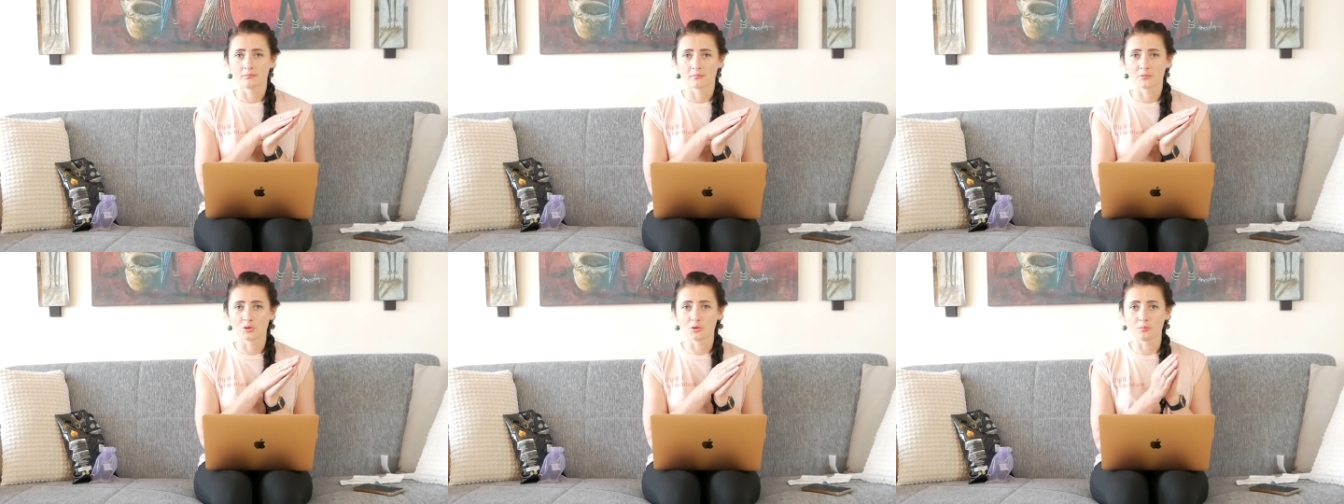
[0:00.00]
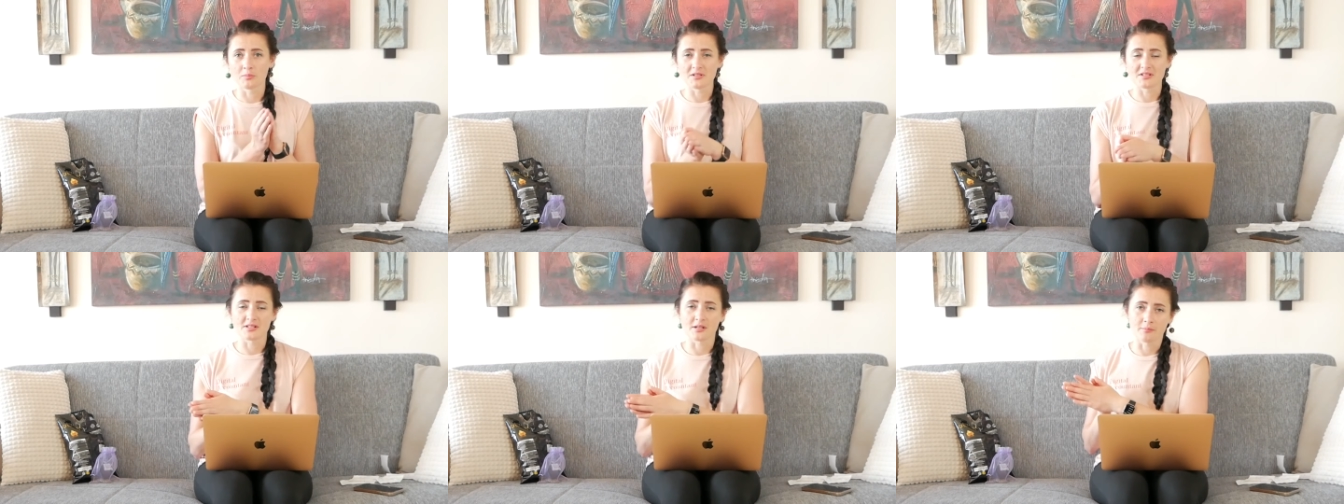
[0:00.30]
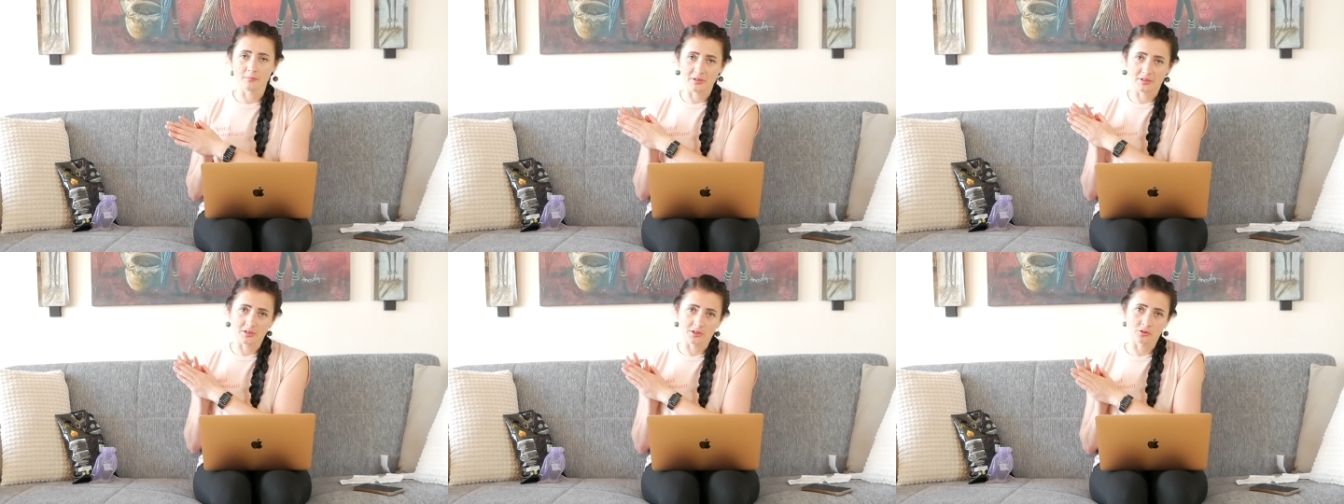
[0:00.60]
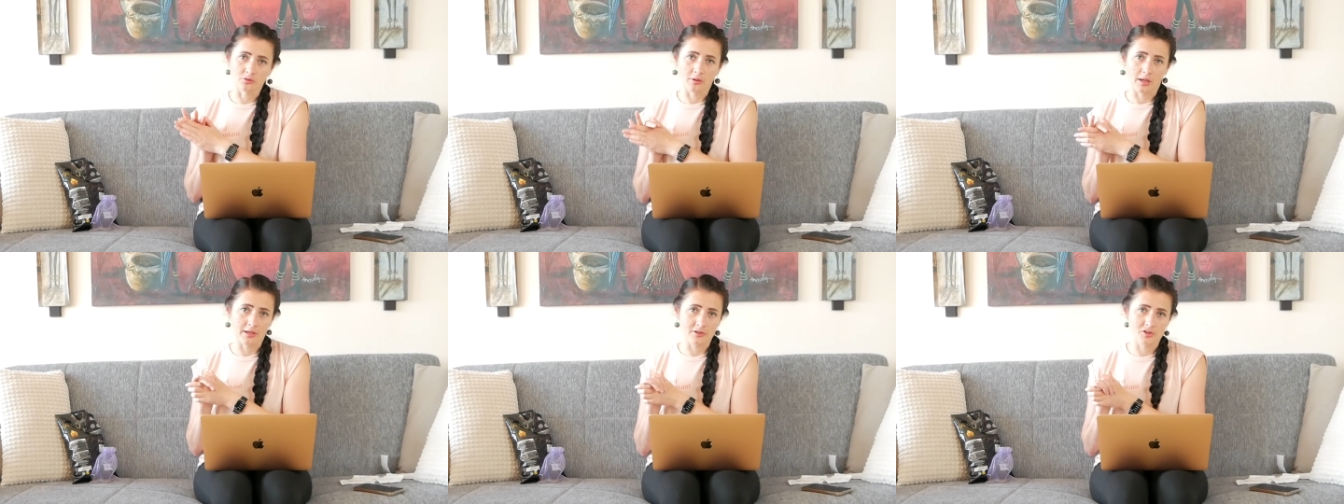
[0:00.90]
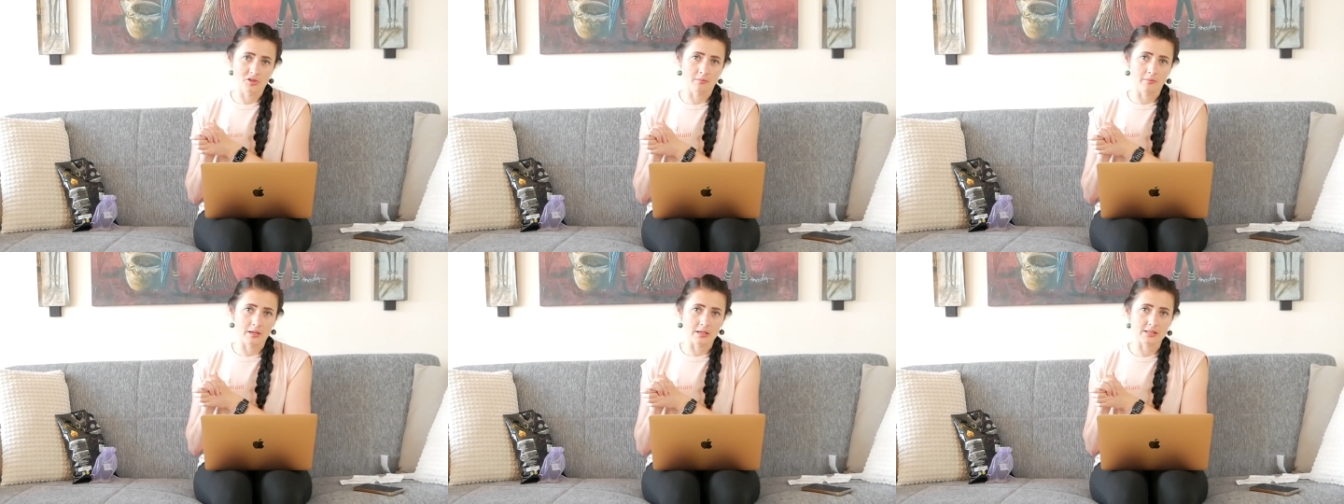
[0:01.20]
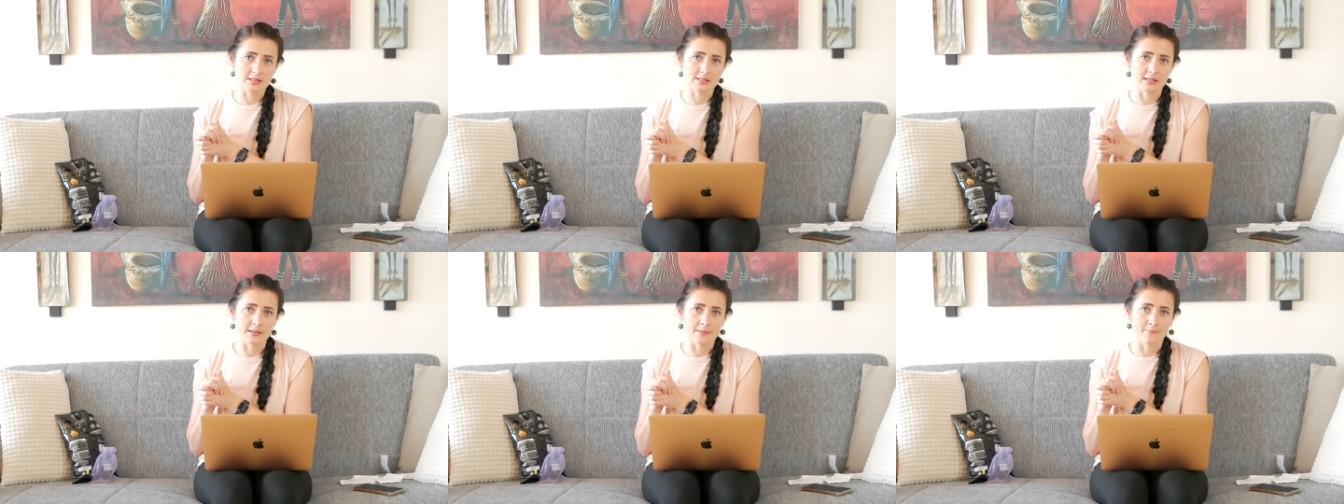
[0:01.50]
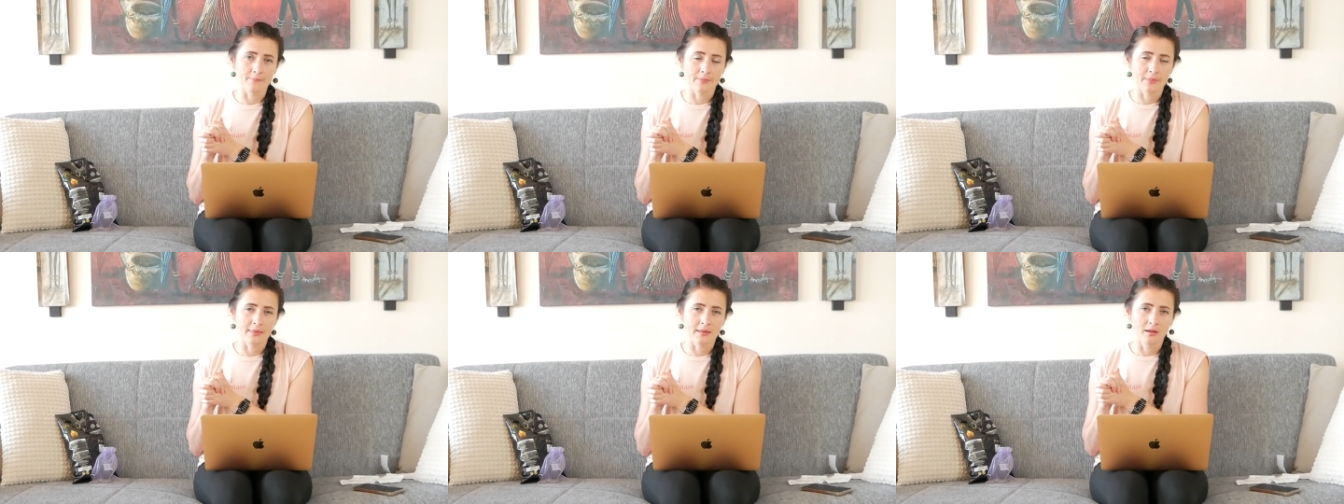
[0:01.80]
to be submitted to HMRC.
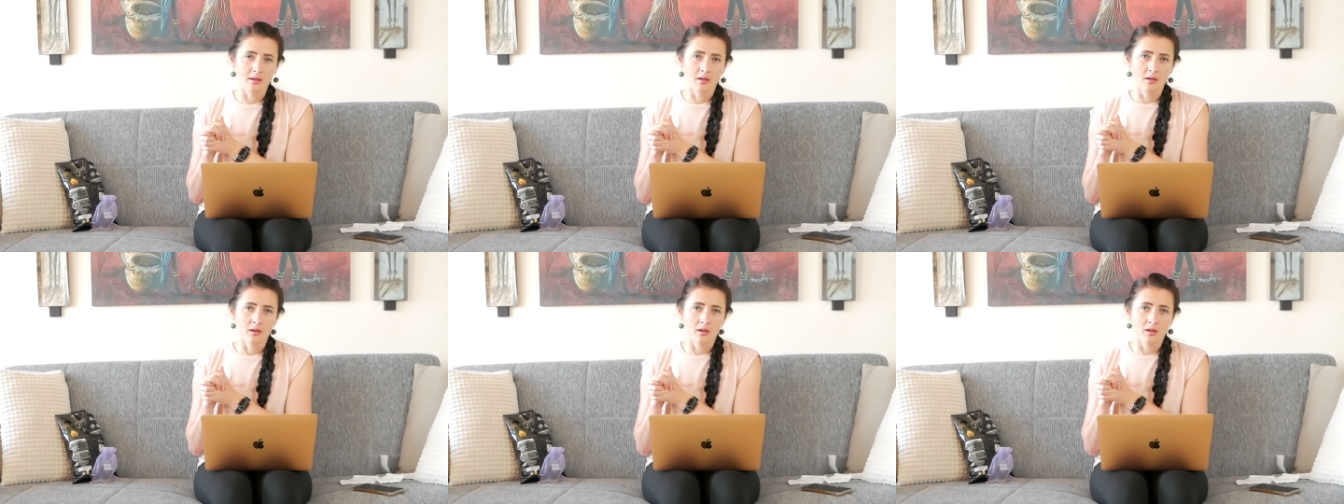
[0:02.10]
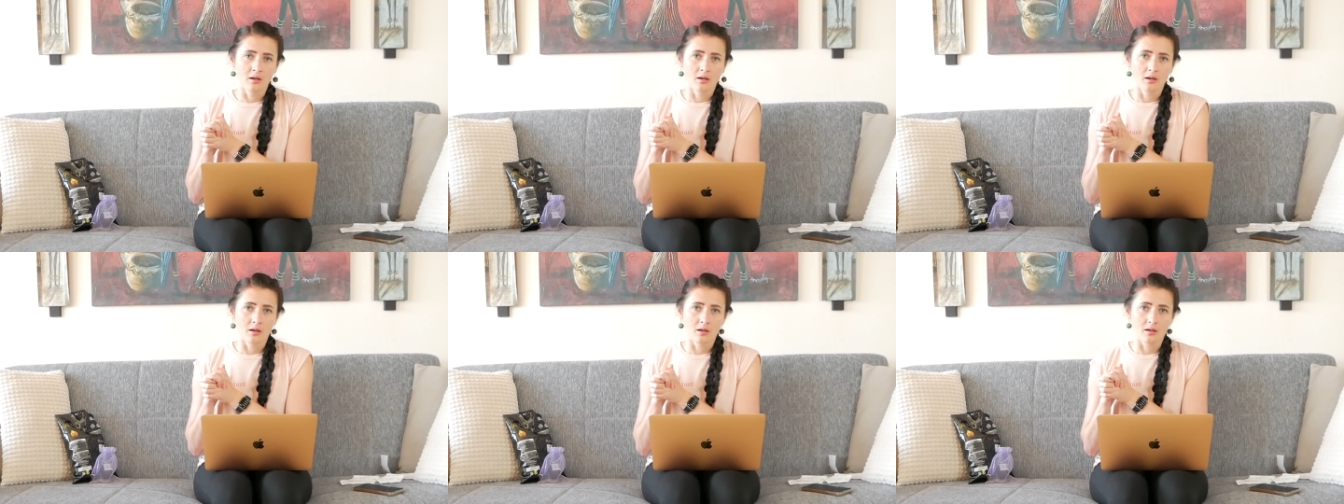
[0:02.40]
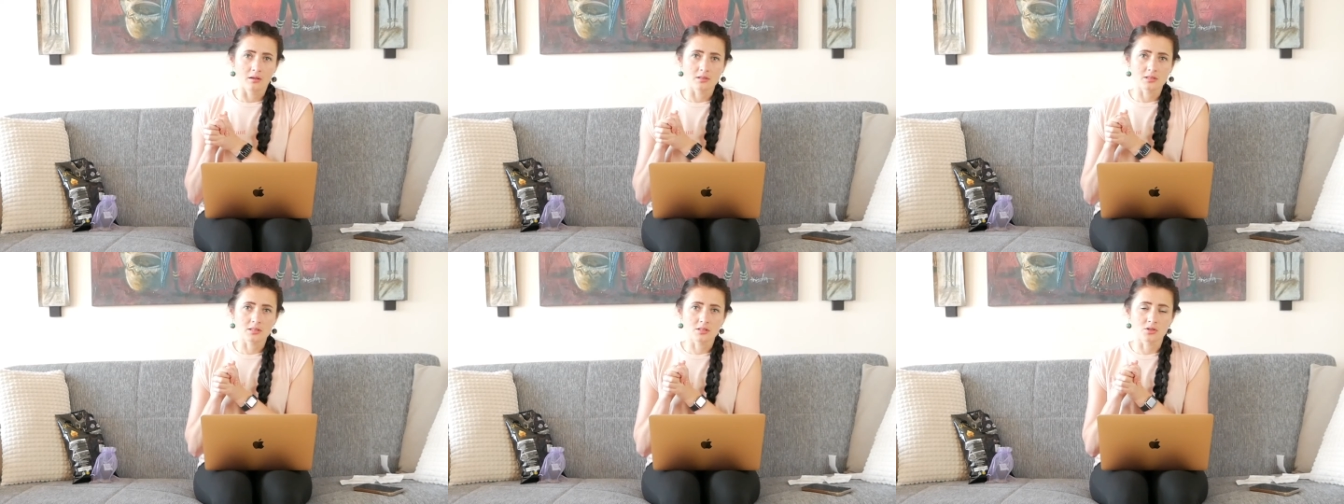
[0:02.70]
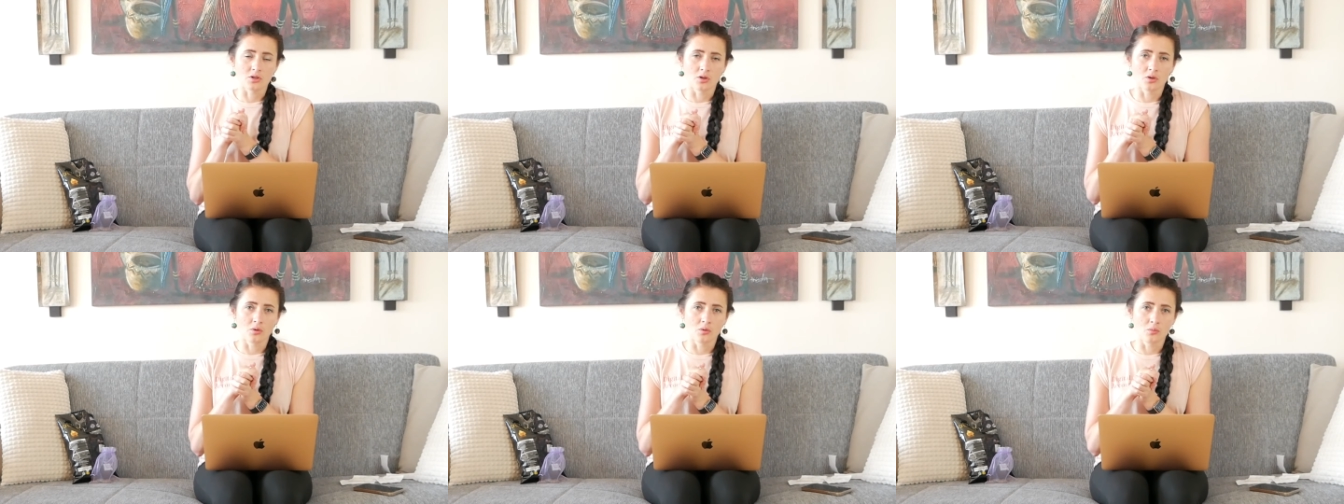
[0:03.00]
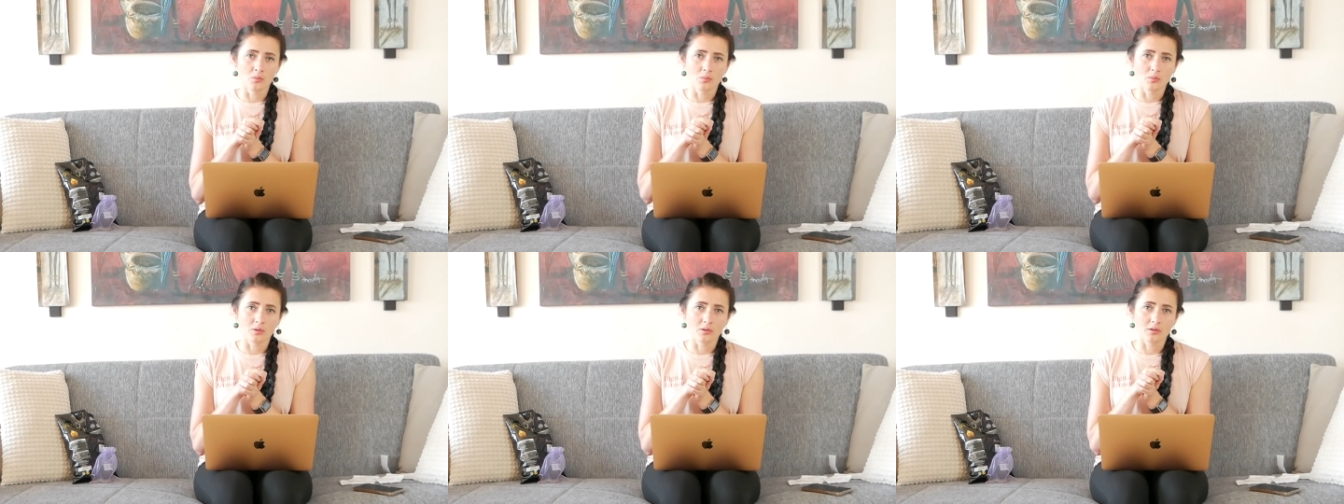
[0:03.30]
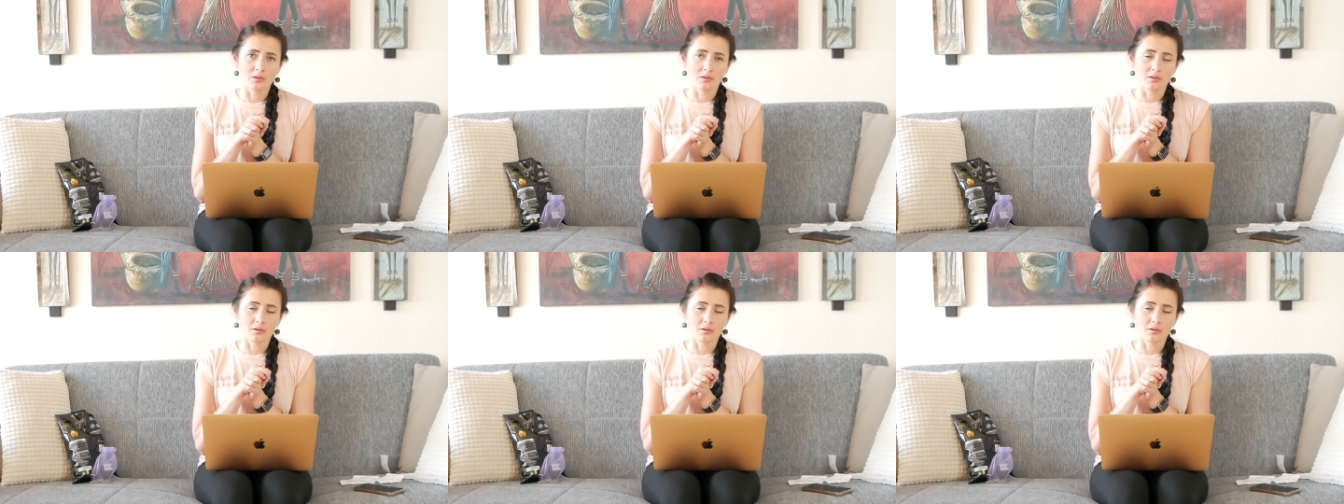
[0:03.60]
So